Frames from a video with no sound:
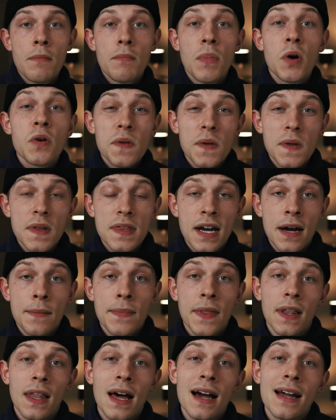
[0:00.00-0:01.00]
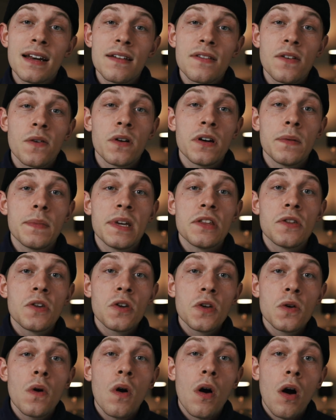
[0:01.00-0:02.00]
most of the time the light is going to be
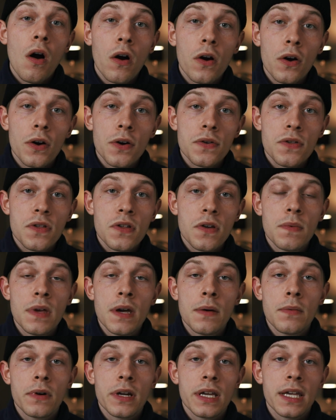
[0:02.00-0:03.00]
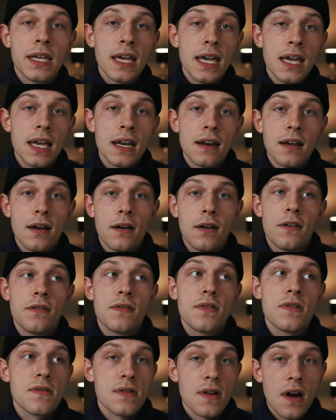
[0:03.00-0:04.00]
too harsh to be able to get a
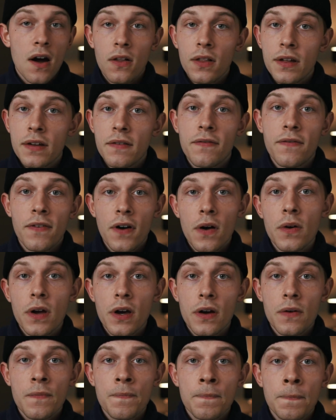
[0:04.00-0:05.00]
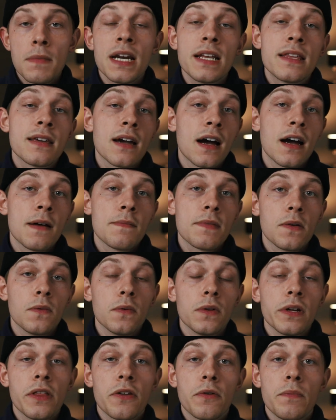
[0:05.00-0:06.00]
solid photo. Many times it
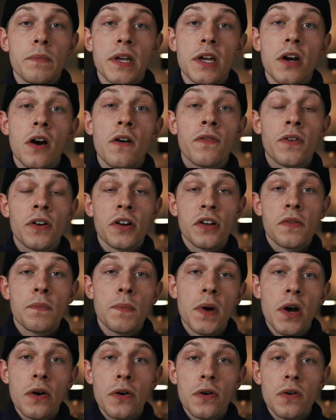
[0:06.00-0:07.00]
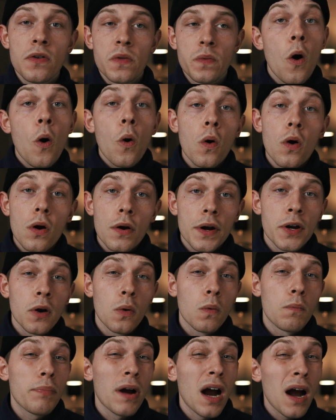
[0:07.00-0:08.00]
will either be overexposed, or
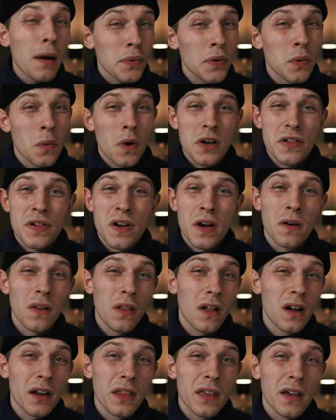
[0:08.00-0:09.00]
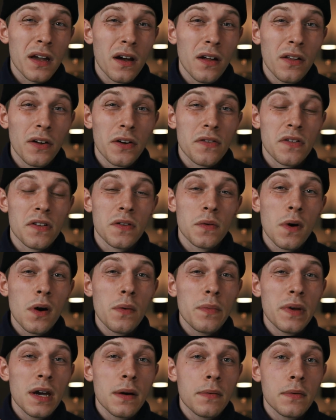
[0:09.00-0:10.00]
it'll probably wash out a lot of the colors and you
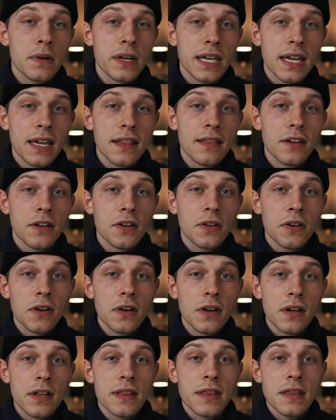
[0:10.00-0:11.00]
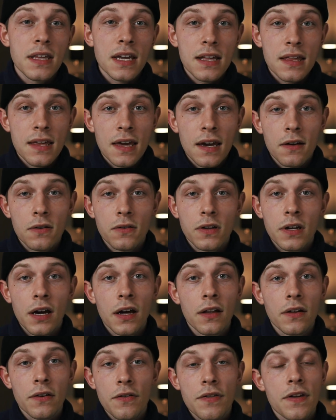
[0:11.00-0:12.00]
won't be able to get the good detailed
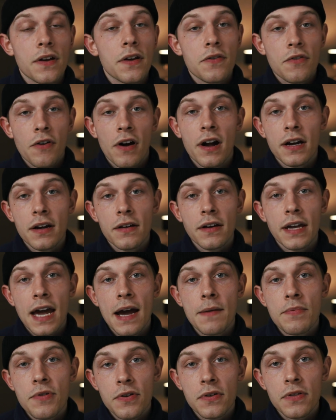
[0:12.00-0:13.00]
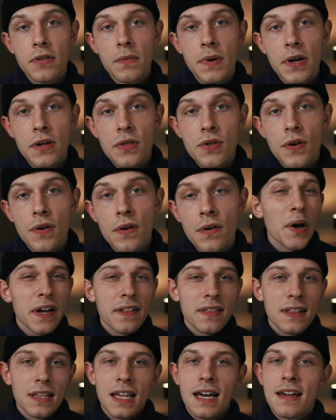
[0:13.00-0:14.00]
colors that you're trying to capture in the picture.
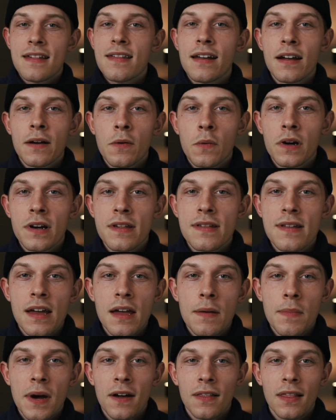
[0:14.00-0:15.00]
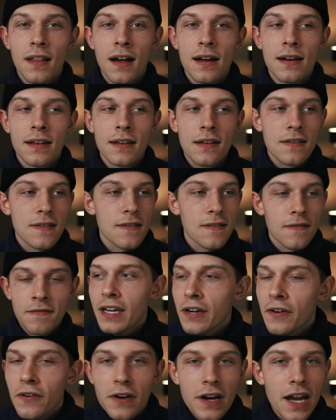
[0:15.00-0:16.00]
But the last thing I want to say about light is
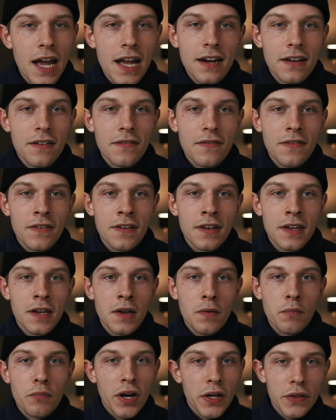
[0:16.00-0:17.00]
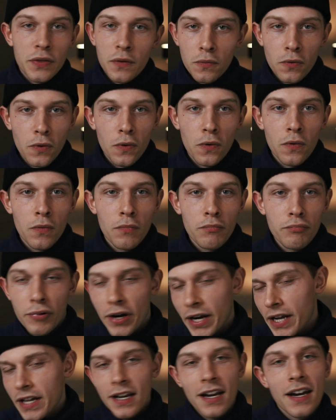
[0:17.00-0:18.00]
get creative. Break the rule.
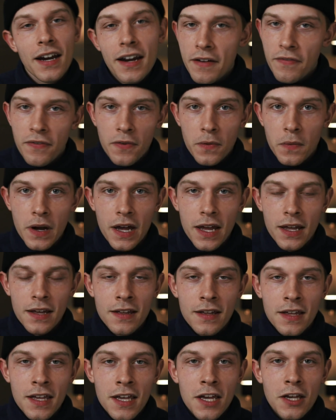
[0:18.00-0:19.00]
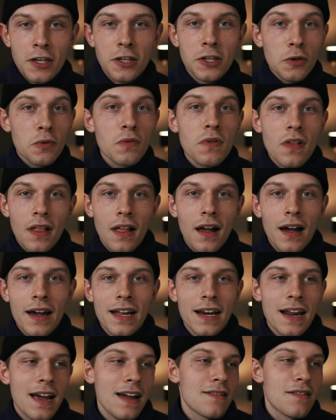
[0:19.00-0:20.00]
Break it in a different way. Use
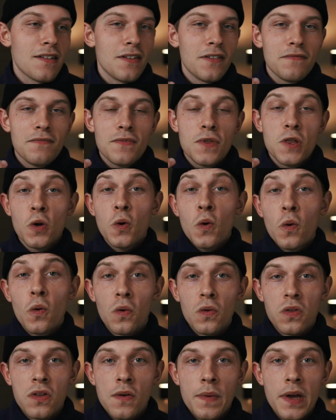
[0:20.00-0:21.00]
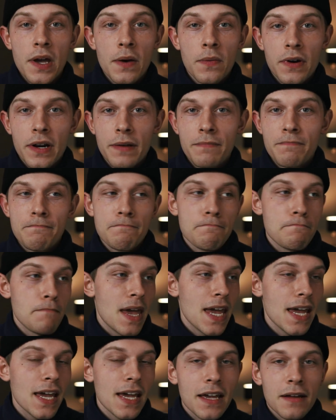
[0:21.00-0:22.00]
light as a tool to be able to
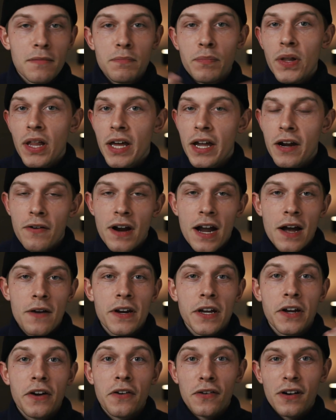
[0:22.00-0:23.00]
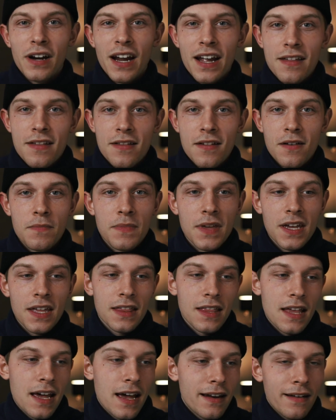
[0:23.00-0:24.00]
make and play around and create
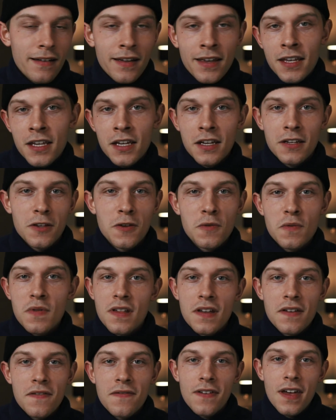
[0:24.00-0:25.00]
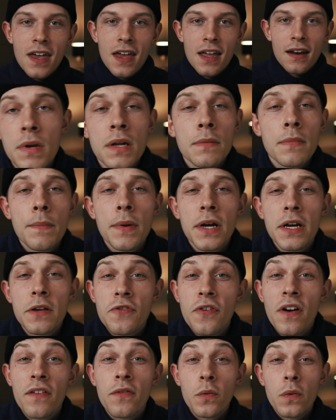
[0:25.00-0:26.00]
something that you see fit. Me and my buddy
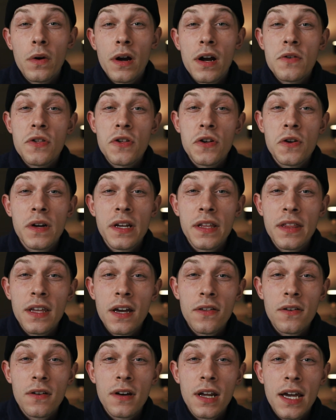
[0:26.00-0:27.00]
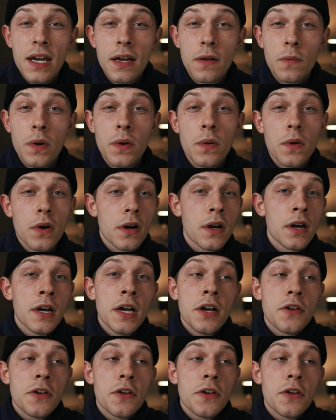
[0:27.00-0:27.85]
Trevor were out shooting the other day, and we were